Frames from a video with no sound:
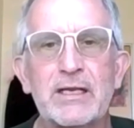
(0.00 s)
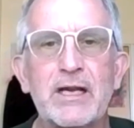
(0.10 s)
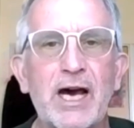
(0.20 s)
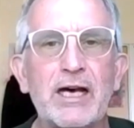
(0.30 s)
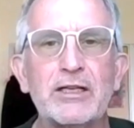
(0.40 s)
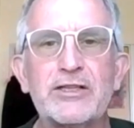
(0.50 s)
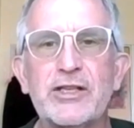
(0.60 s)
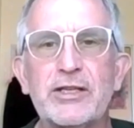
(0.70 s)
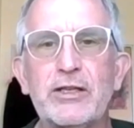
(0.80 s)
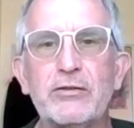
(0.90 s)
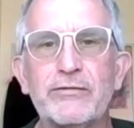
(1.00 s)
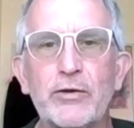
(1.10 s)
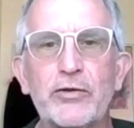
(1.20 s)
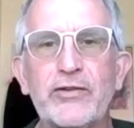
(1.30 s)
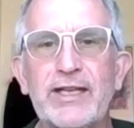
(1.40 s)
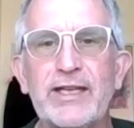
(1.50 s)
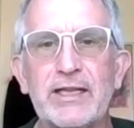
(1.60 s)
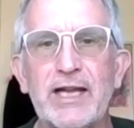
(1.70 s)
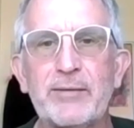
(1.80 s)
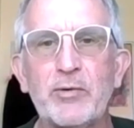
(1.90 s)
college and the university and the
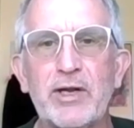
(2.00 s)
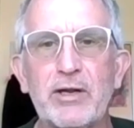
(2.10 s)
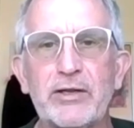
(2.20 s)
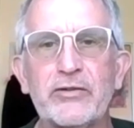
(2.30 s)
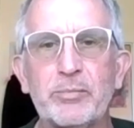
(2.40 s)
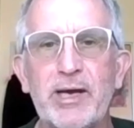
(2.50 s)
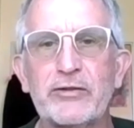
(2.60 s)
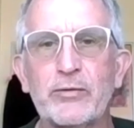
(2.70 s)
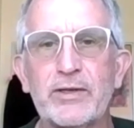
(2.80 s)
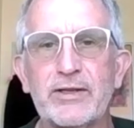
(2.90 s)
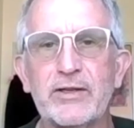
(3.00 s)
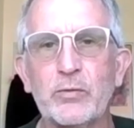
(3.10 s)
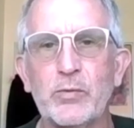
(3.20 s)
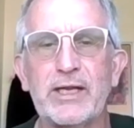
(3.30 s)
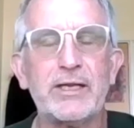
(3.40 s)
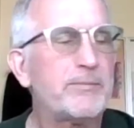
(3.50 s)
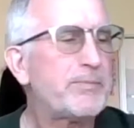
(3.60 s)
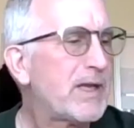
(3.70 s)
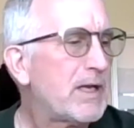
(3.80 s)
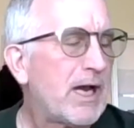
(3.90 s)
library is sponsoring this week.
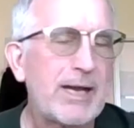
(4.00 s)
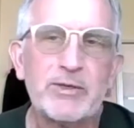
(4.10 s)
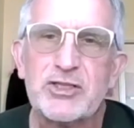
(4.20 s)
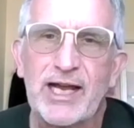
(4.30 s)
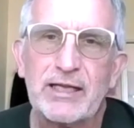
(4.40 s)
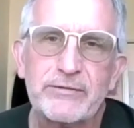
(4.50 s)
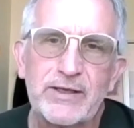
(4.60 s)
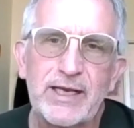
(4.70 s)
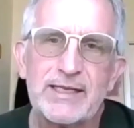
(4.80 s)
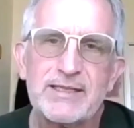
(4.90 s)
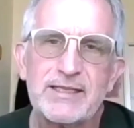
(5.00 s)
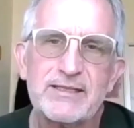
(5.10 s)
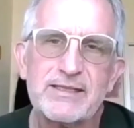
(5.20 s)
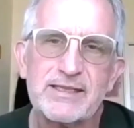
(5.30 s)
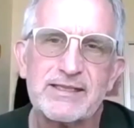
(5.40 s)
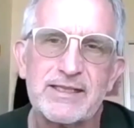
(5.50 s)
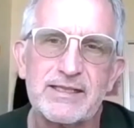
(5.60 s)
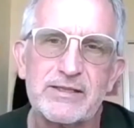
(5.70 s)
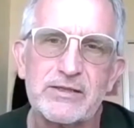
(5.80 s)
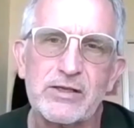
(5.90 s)
I'm a child of the
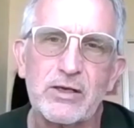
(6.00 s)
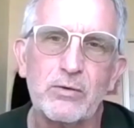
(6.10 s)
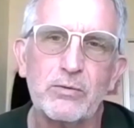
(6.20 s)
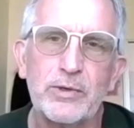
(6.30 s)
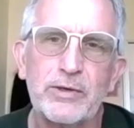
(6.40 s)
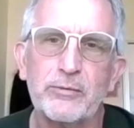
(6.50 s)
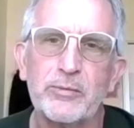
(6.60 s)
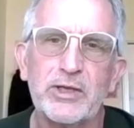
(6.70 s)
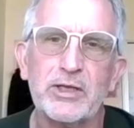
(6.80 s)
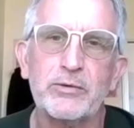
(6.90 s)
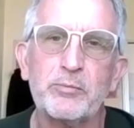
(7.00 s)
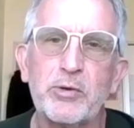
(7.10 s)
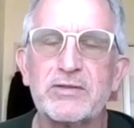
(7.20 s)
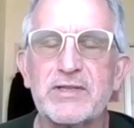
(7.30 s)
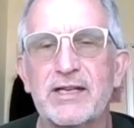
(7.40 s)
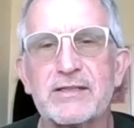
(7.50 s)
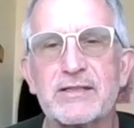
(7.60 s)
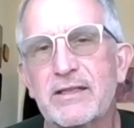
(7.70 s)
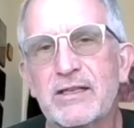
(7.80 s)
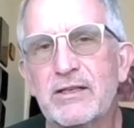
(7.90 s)
1960s, and so we're familiar with
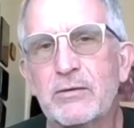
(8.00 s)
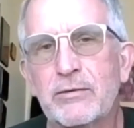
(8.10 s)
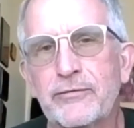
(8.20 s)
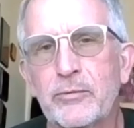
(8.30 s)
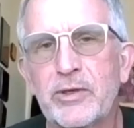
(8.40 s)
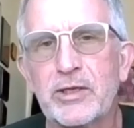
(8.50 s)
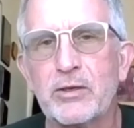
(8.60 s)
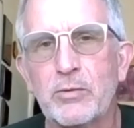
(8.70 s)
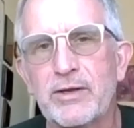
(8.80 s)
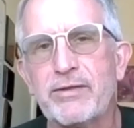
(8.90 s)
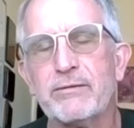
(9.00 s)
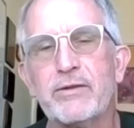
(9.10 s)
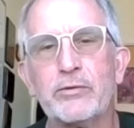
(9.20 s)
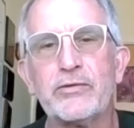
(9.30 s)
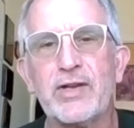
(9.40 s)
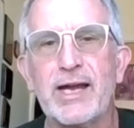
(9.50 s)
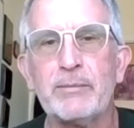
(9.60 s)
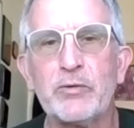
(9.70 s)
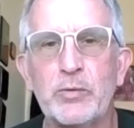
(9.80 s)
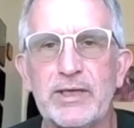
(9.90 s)
protests. We're familiar with those
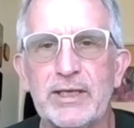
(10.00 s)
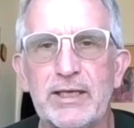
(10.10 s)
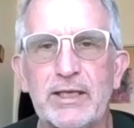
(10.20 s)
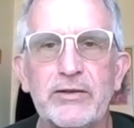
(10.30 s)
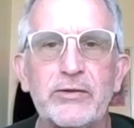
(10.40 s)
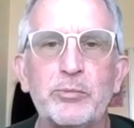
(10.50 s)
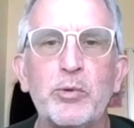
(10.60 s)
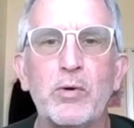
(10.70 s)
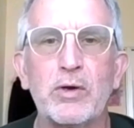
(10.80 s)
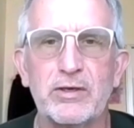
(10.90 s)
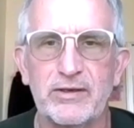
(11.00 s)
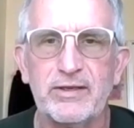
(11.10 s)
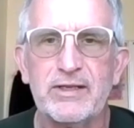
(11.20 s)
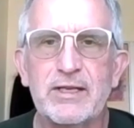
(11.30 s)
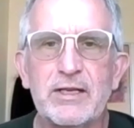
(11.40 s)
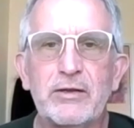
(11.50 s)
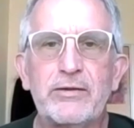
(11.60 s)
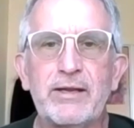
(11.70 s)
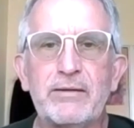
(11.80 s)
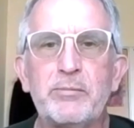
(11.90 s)
times when it is important
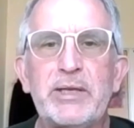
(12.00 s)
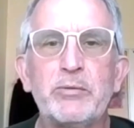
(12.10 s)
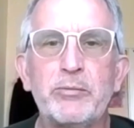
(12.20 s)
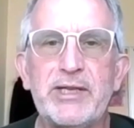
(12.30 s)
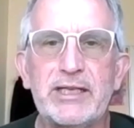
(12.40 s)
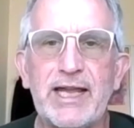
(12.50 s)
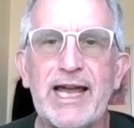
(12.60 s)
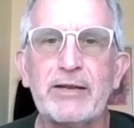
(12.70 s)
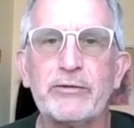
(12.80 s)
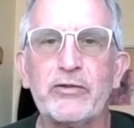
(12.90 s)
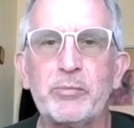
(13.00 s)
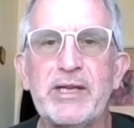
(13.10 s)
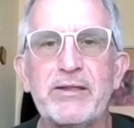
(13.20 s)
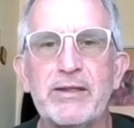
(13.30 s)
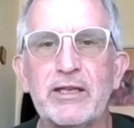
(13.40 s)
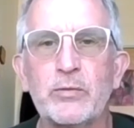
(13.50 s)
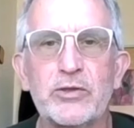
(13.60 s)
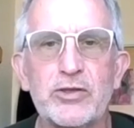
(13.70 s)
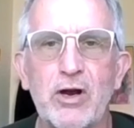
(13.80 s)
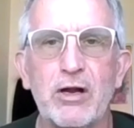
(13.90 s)
that people be allowed to speak things
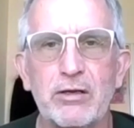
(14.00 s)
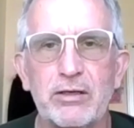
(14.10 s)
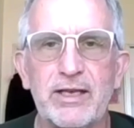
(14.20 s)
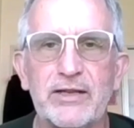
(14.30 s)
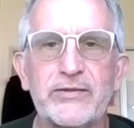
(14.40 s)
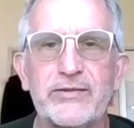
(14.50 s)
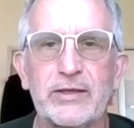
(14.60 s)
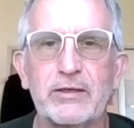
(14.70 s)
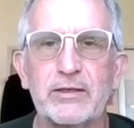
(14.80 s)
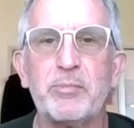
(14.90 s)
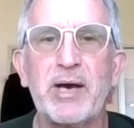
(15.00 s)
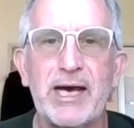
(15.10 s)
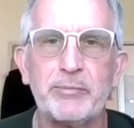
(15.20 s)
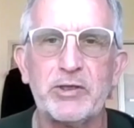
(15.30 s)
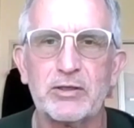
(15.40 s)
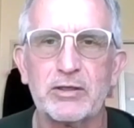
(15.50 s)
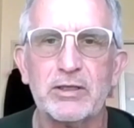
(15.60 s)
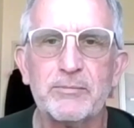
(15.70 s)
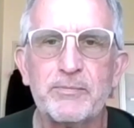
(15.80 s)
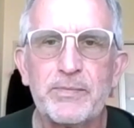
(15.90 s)
which aren't necessarily popular.